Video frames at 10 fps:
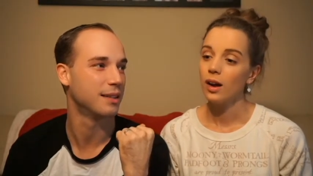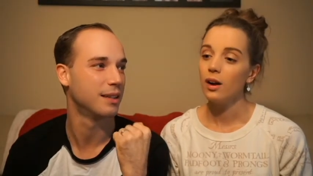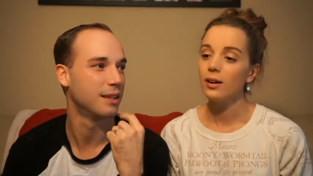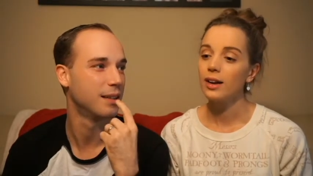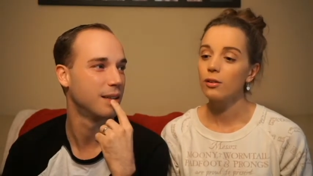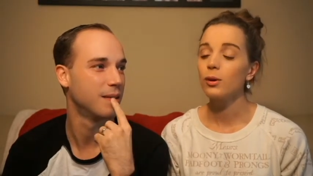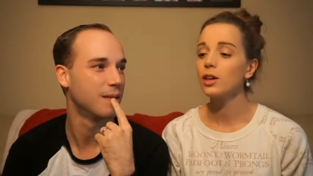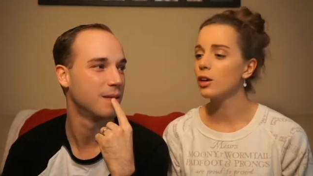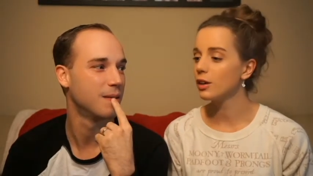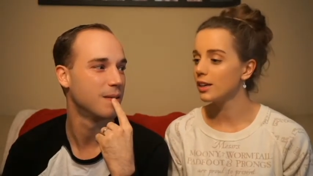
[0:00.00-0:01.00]
Speaker 1: Oh yeah. Well, you
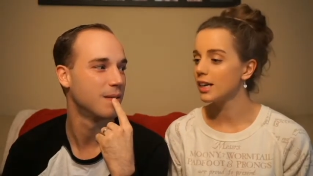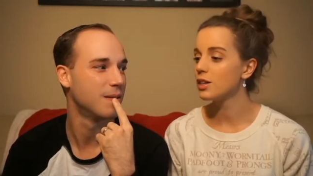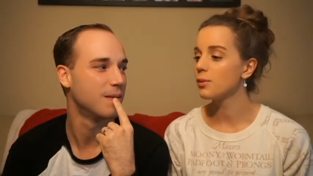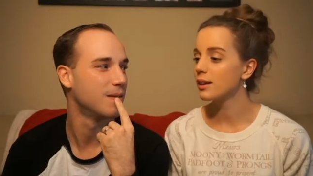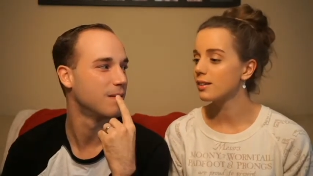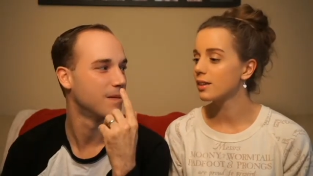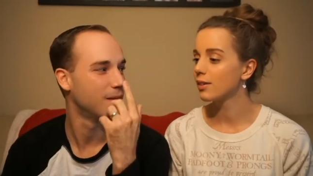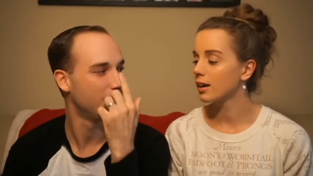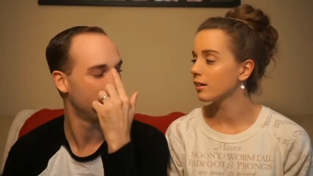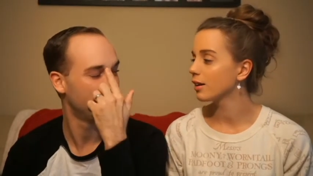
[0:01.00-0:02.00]
know you did. You went to see the Red
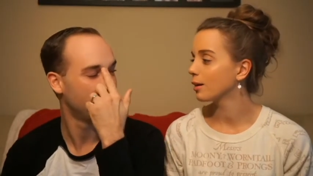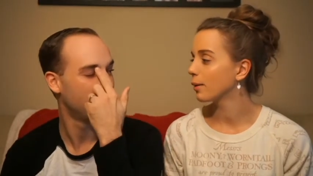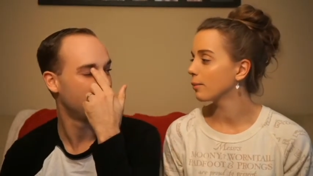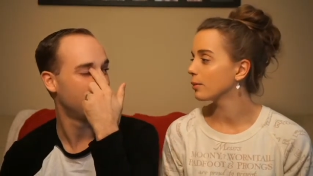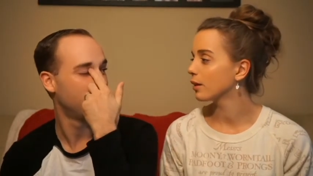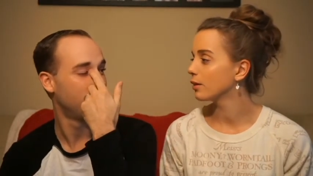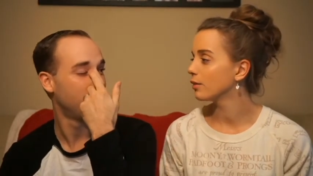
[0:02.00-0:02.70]
Hot Chili Peppers on